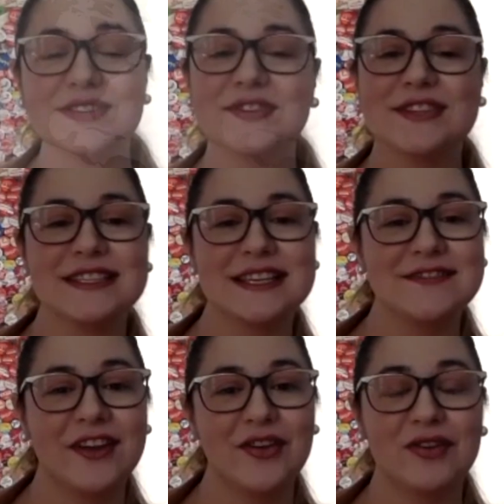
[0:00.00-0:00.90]
for
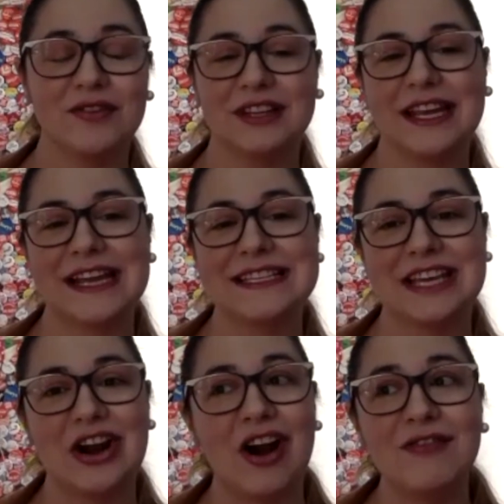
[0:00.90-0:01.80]
Success Vancouver, like I
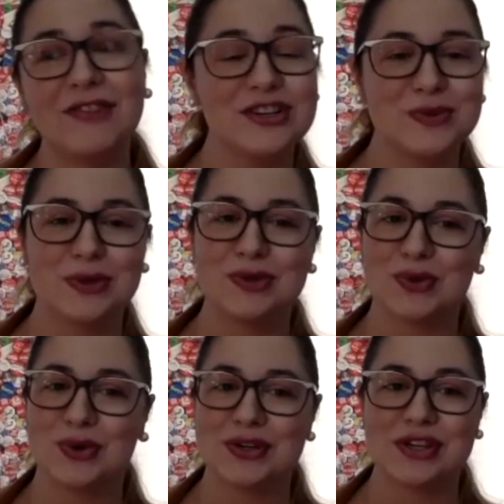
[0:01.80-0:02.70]
said, our virtual
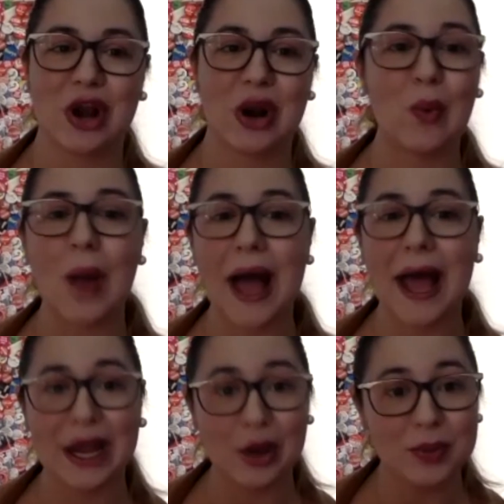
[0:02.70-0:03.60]
doors are
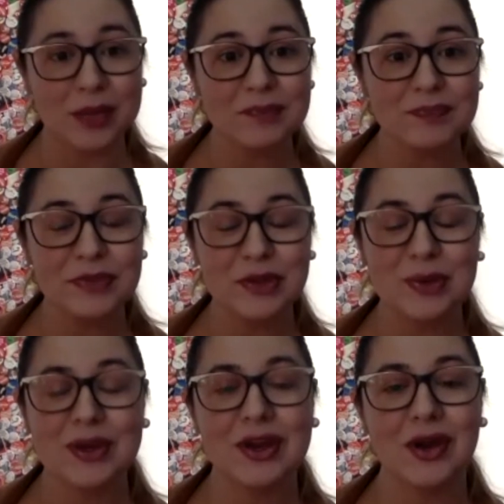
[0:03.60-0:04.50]
wide open. You
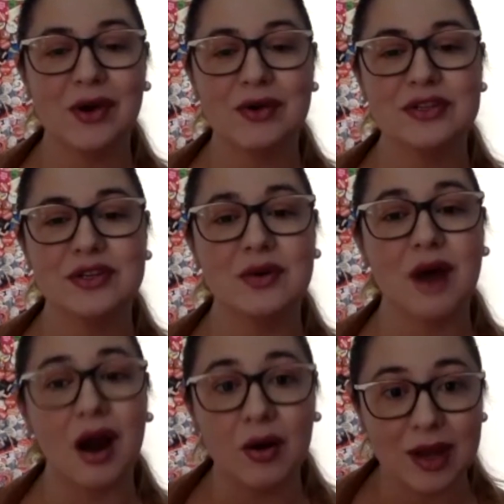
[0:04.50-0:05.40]
can go to
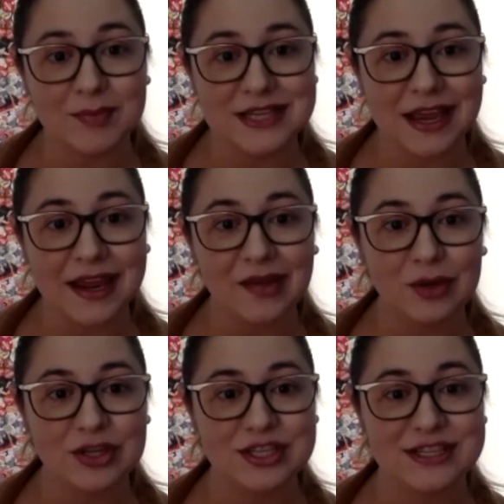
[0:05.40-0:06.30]
our website,
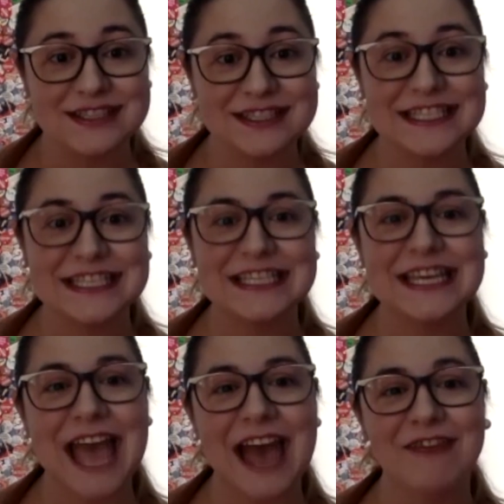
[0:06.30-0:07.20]
which is
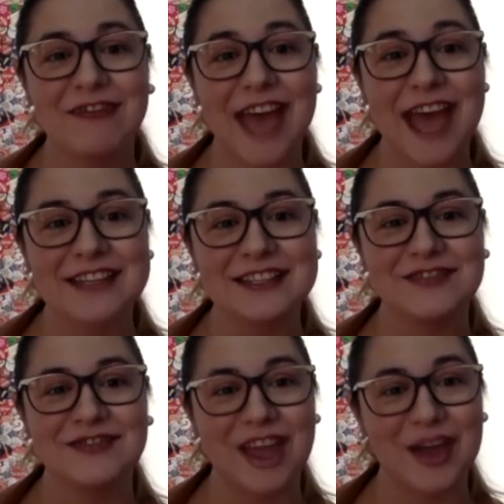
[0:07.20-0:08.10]

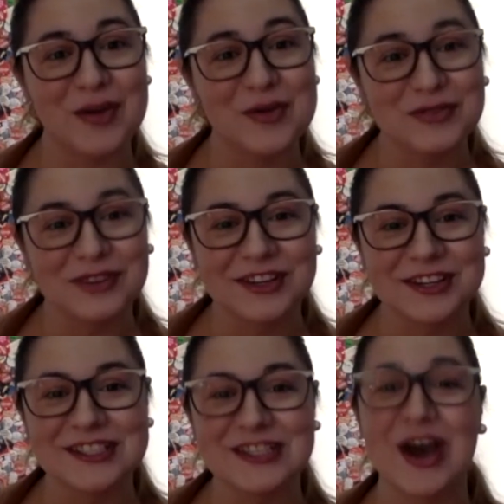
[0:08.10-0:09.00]

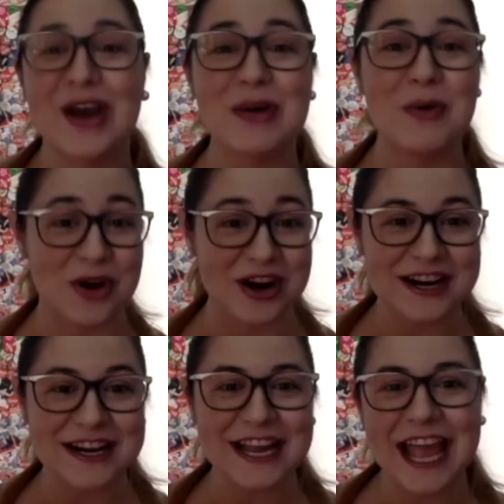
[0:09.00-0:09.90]

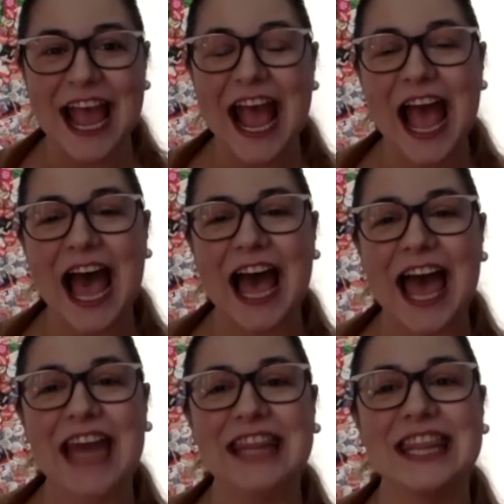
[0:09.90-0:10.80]
dfsvancouver.org,
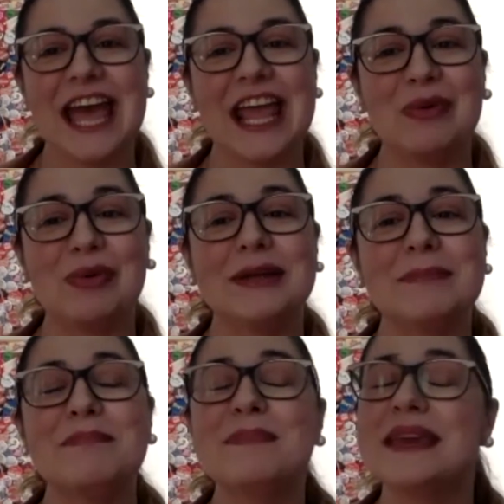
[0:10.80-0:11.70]
and it will
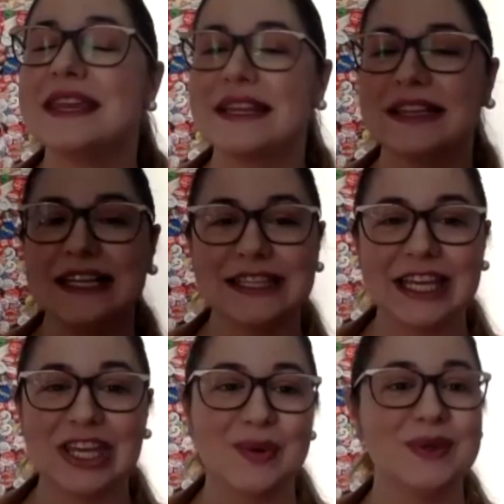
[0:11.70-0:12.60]
immediately
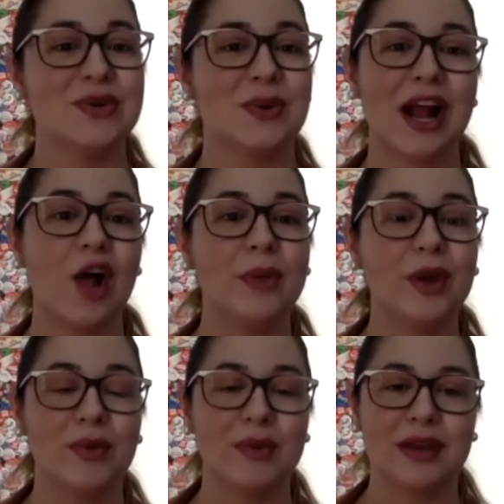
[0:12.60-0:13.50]
link you into our Helping
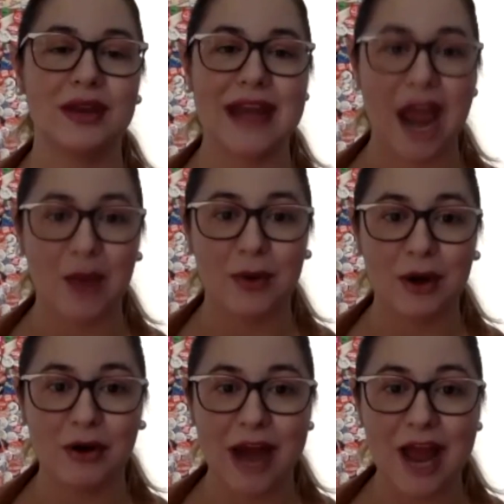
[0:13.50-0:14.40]
Women Now
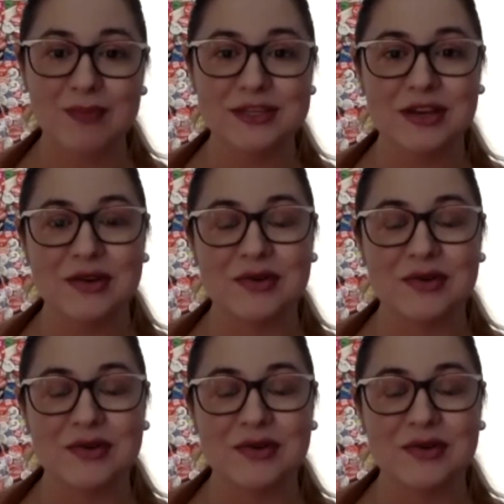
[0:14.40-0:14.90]
program. So